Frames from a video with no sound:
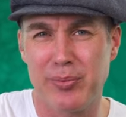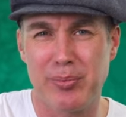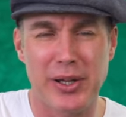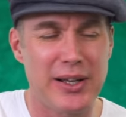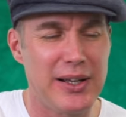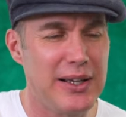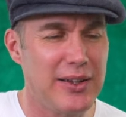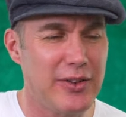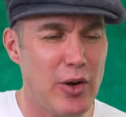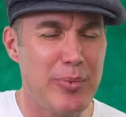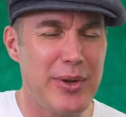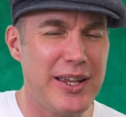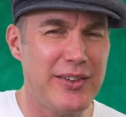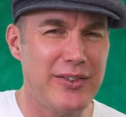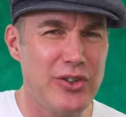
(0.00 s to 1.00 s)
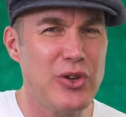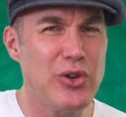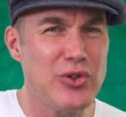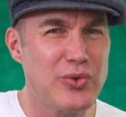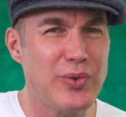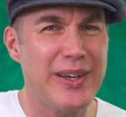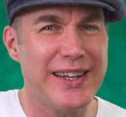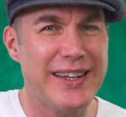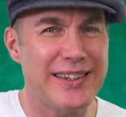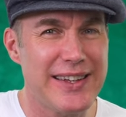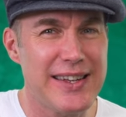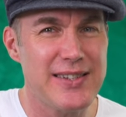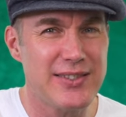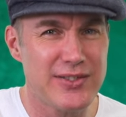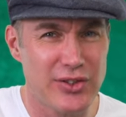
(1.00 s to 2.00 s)
But there'll be usually at
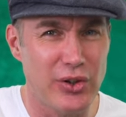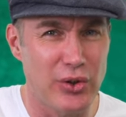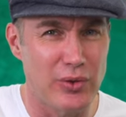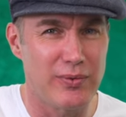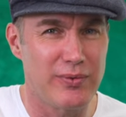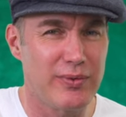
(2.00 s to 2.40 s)
least two.